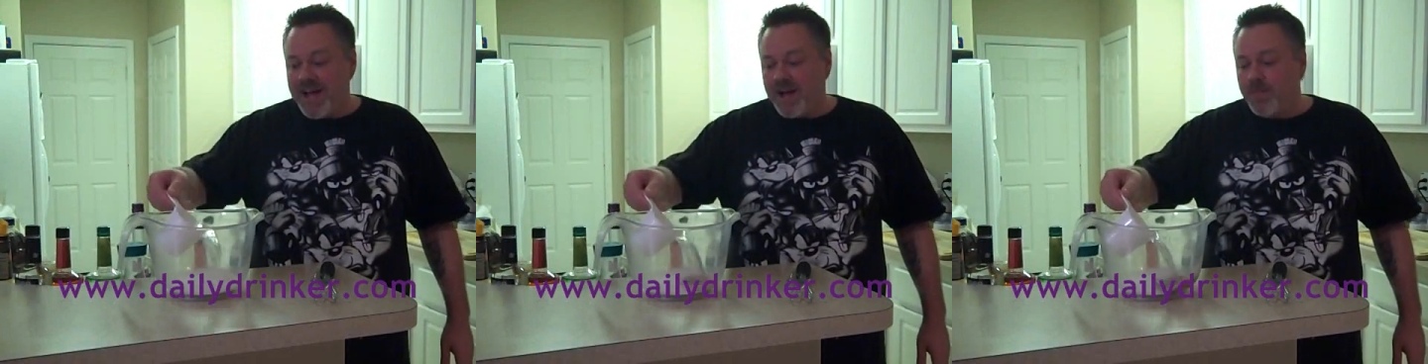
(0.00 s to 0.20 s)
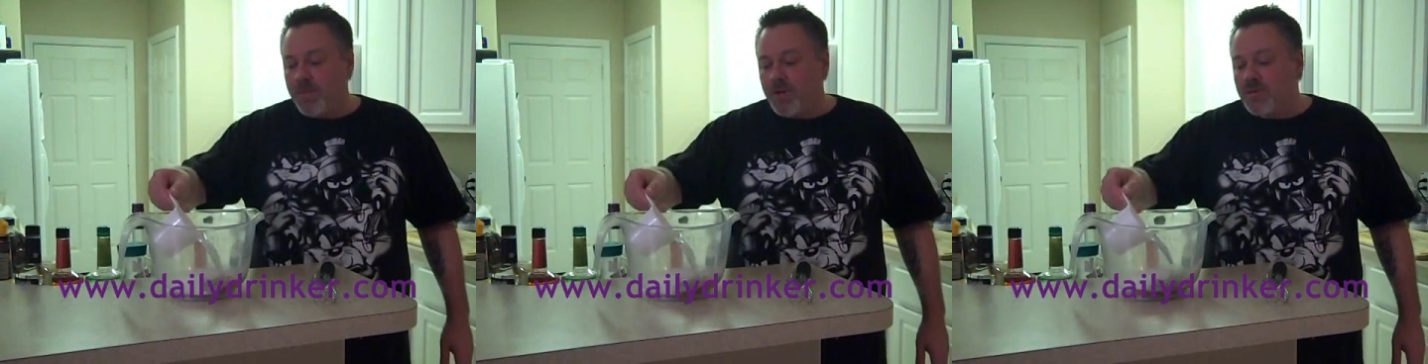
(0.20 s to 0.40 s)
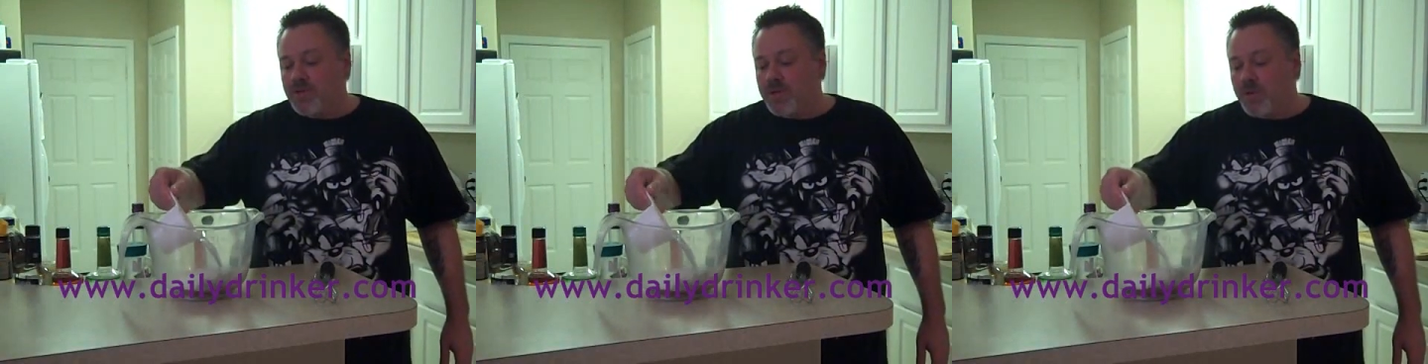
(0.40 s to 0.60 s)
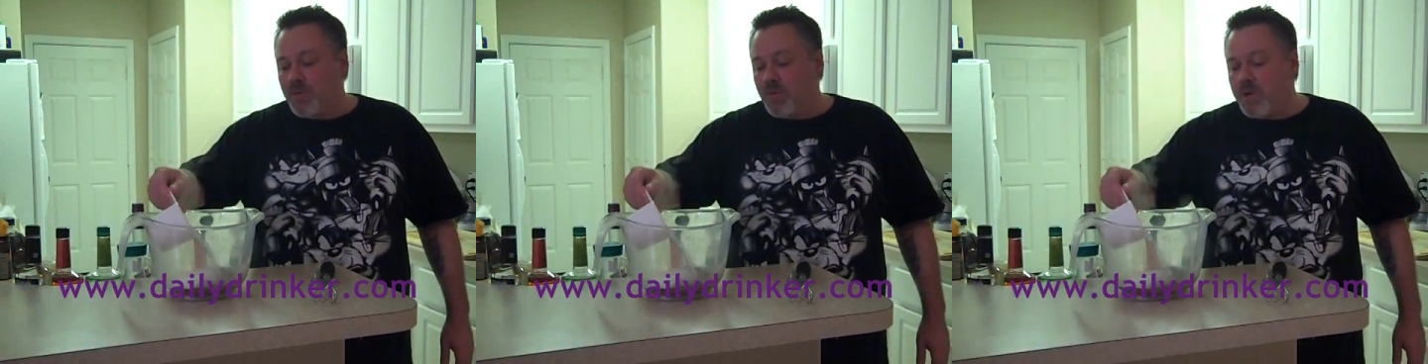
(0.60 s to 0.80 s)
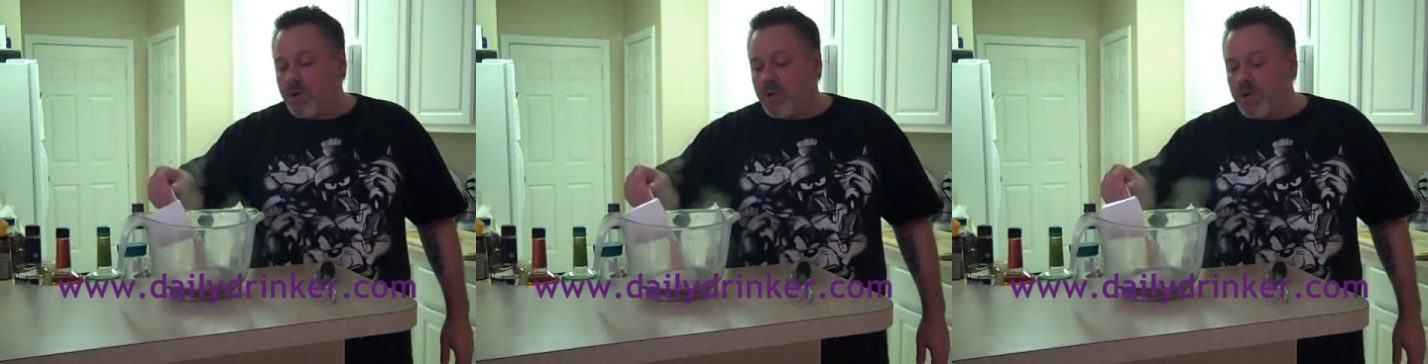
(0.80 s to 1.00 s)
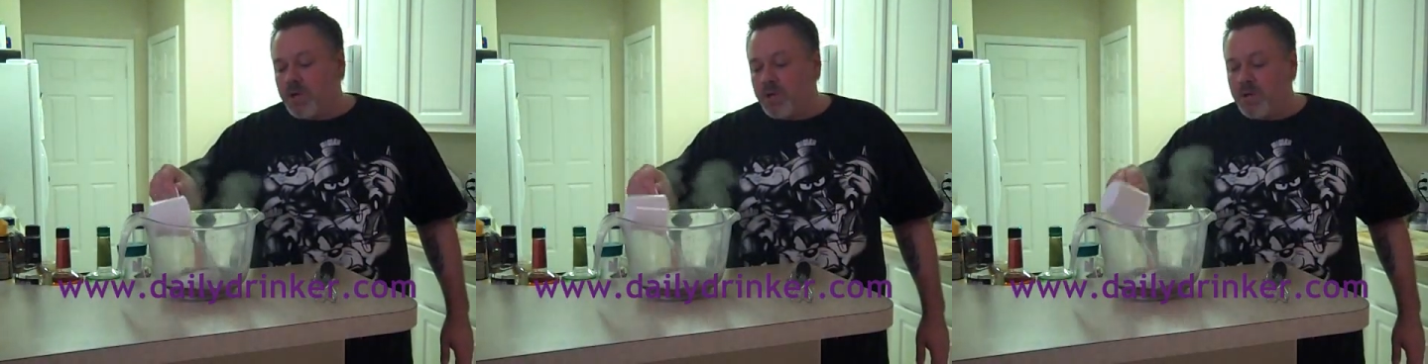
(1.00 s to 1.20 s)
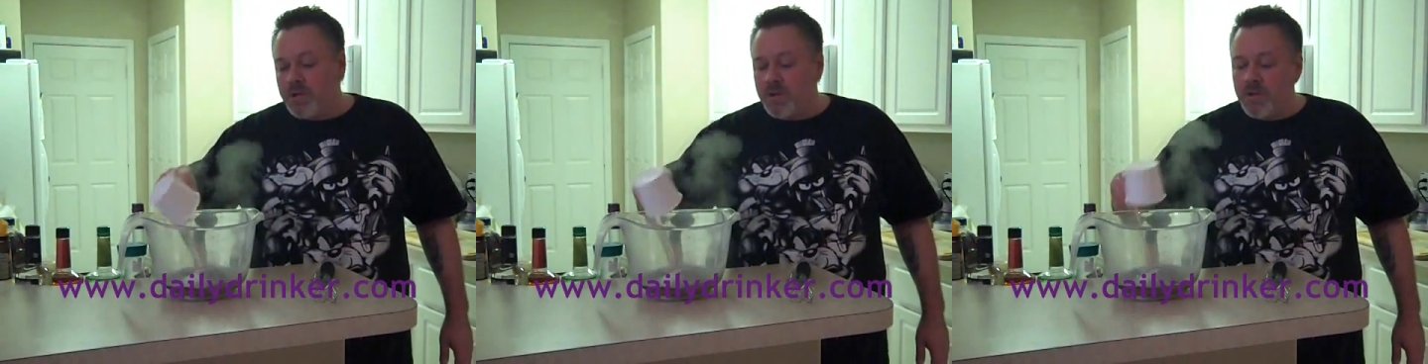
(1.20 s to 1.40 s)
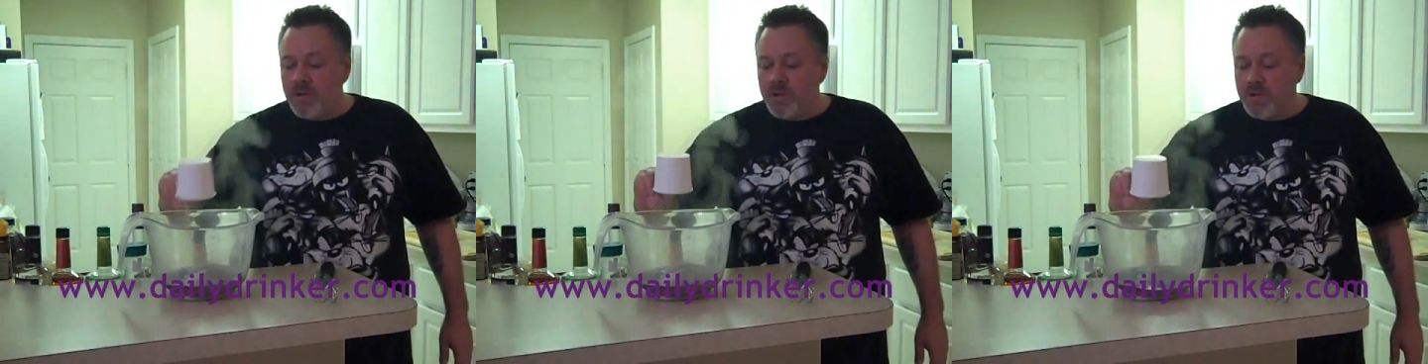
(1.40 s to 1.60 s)
I'm using
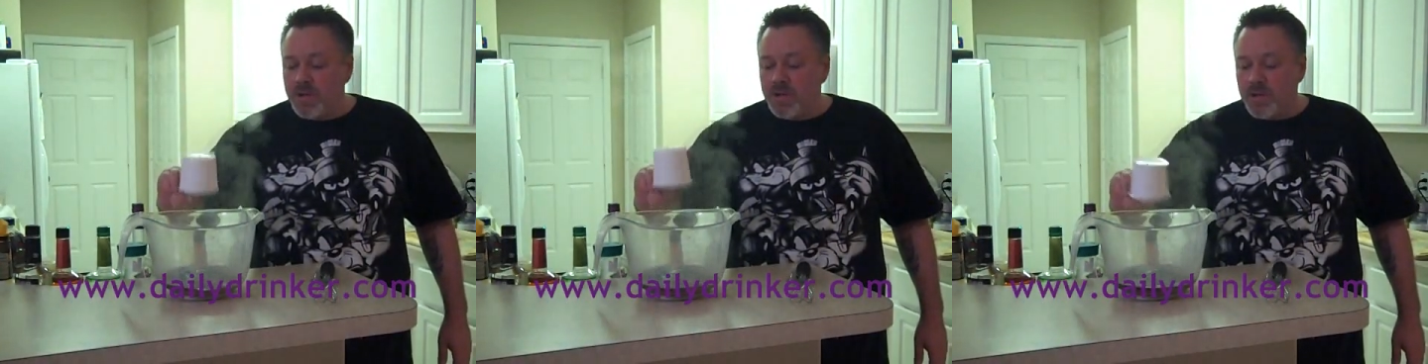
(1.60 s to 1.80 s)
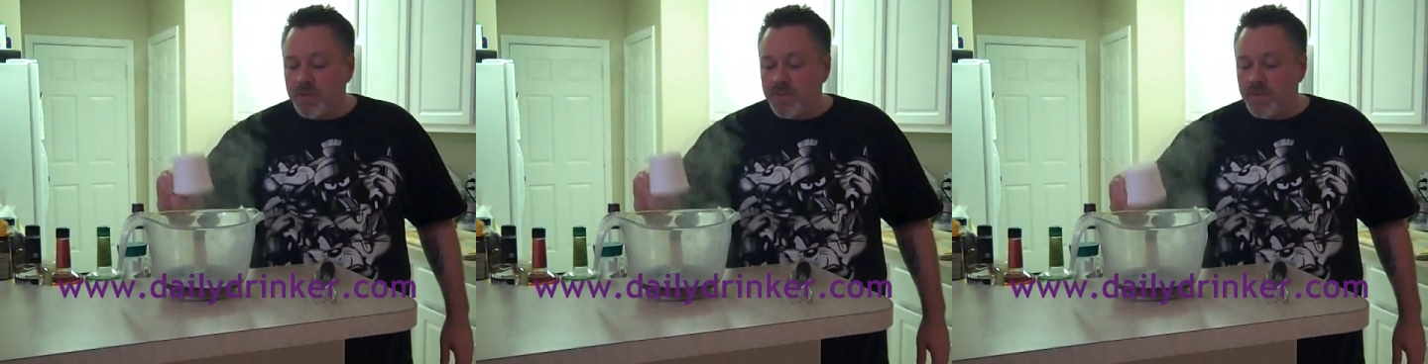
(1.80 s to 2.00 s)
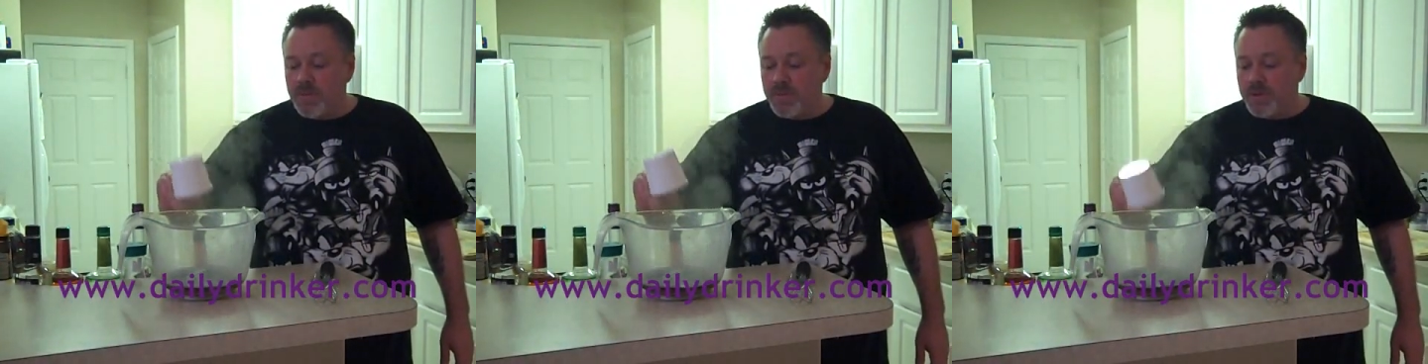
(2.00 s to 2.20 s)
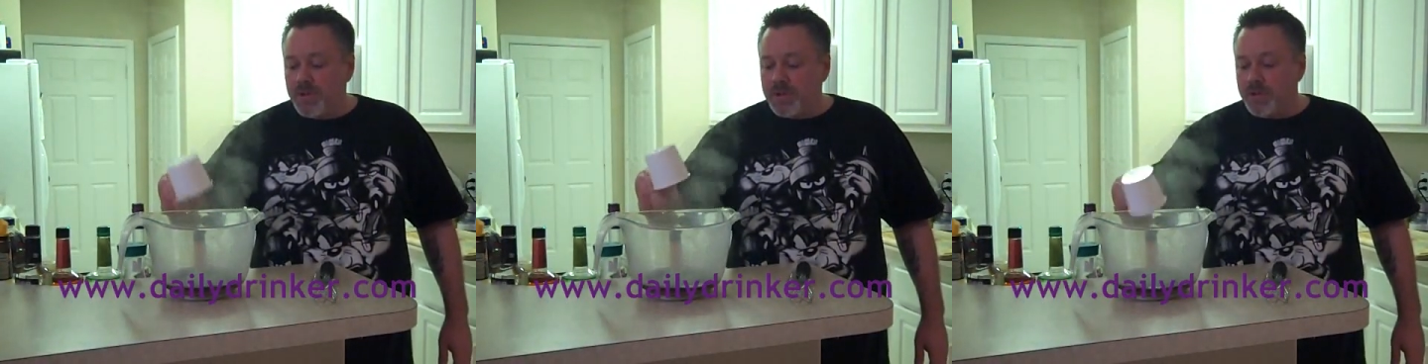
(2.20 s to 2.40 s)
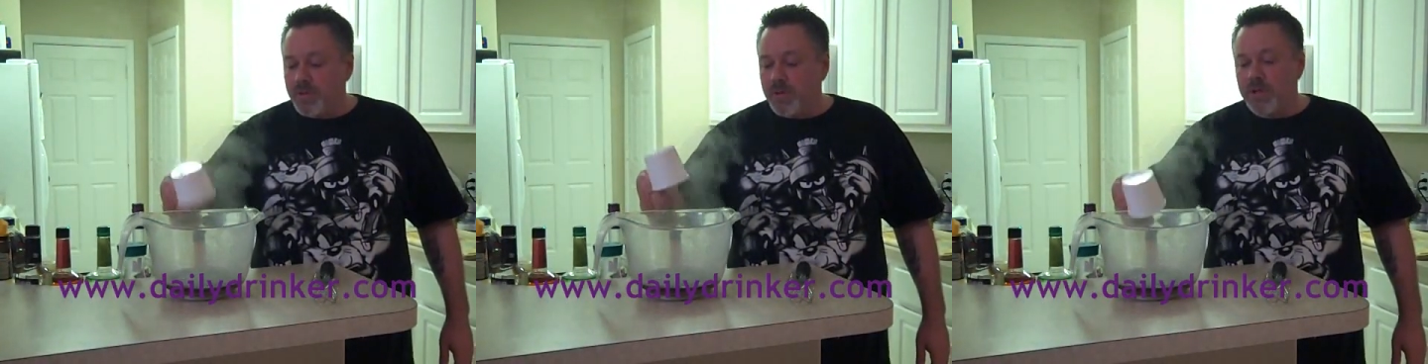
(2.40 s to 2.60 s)
1 cup of the boiling